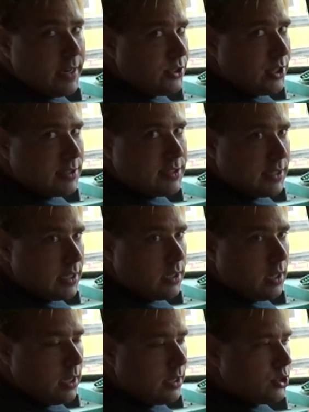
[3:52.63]
adjusting the
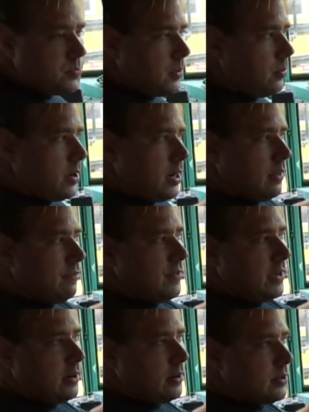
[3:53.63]
clutch, but one of the
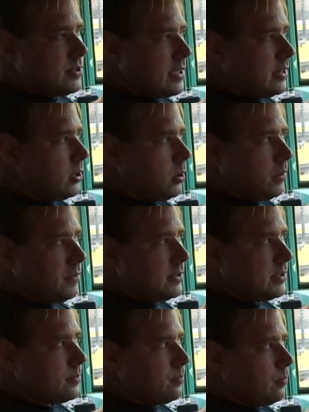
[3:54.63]
fingers, I don't know if
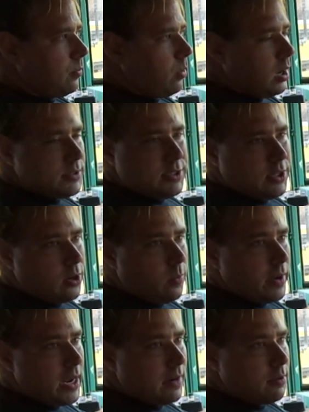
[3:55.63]
it's rusted or
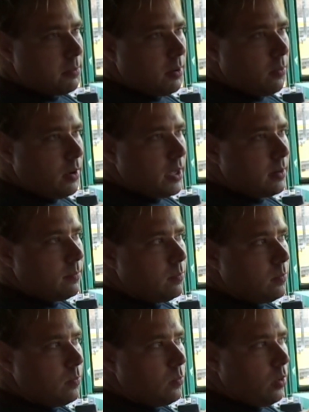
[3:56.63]
whatever, but one
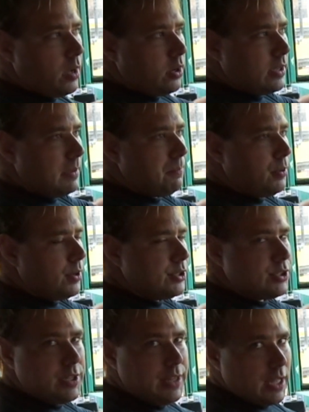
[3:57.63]
will get
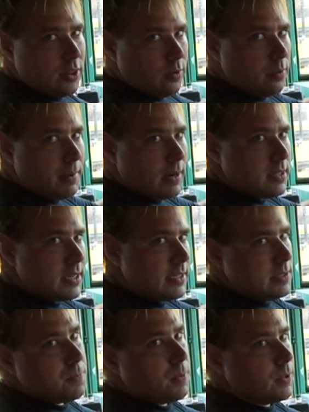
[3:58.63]
pushed and the other one barely
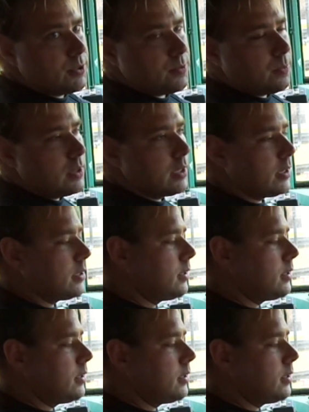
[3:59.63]
gets pushed when the